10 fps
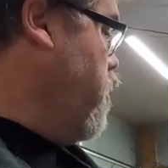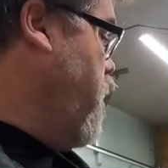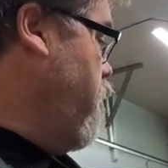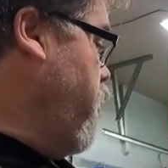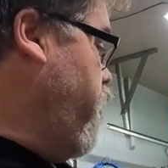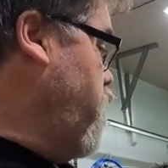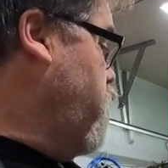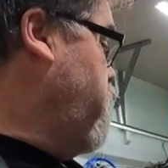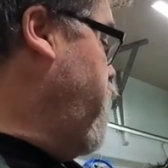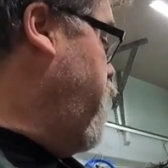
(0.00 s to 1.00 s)
Or tell me if I'm
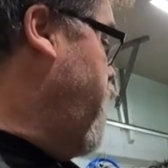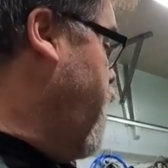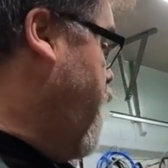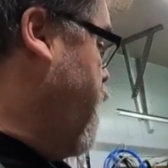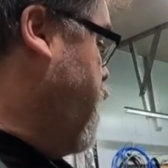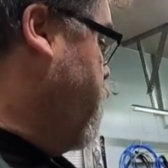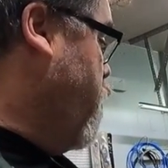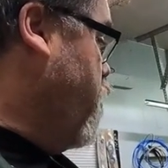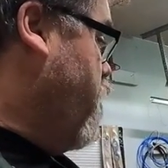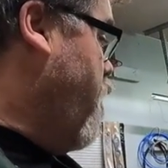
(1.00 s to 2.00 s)
just being an idiot and I'm
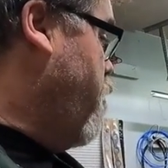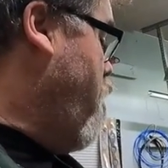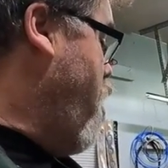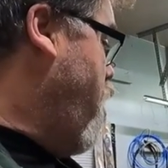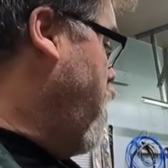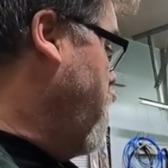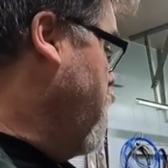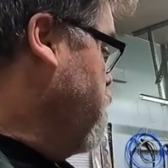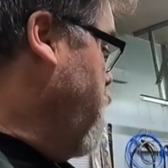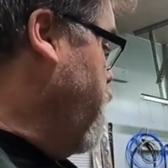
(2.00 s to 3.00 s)
doing something wrong.
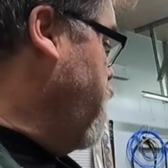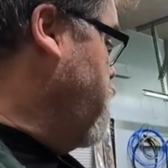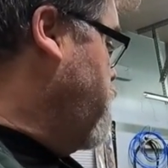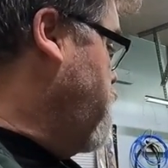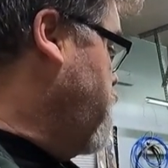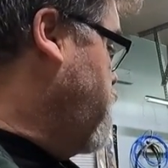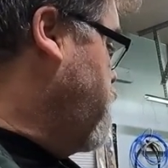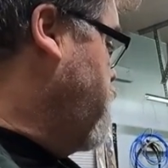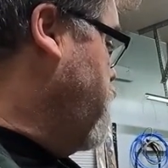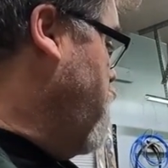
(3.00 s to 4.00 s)
But there's
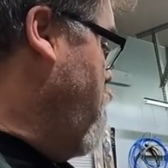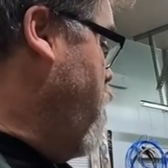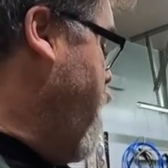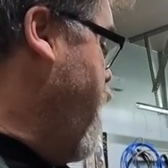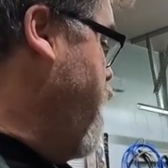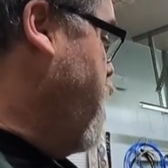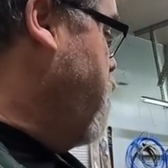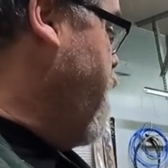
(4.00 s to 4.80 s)
just no way to